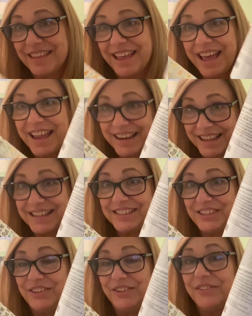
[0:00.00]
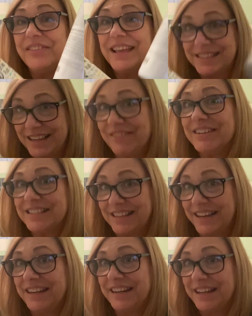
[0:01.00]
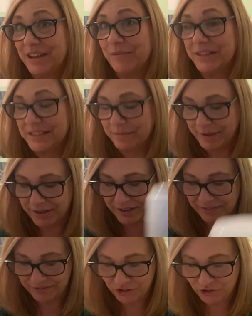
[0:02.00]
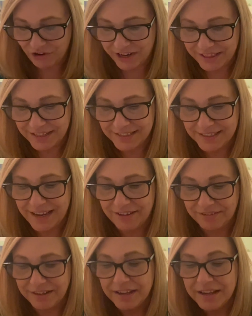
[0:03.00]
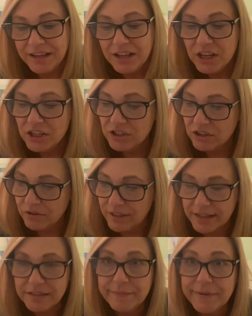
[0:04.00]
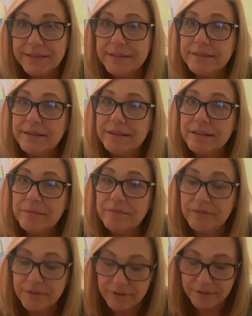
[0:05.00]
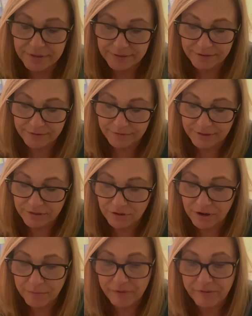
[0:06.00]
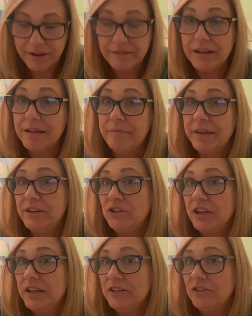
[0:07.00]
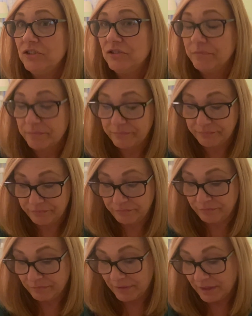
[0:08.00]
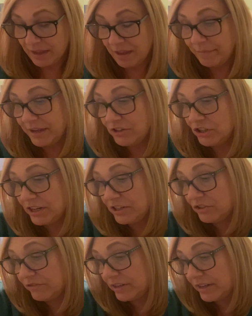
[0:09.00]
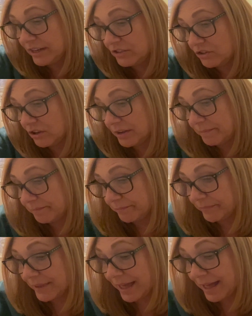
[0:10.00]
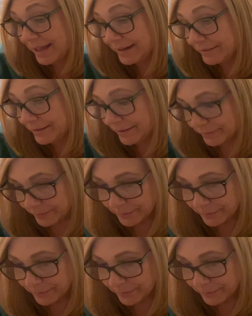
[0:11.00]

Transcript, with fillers: I got two. That's how excited I was about trying this out. So that's my Scentsy Club for this, this time around. It may change. may change next time. I don't know.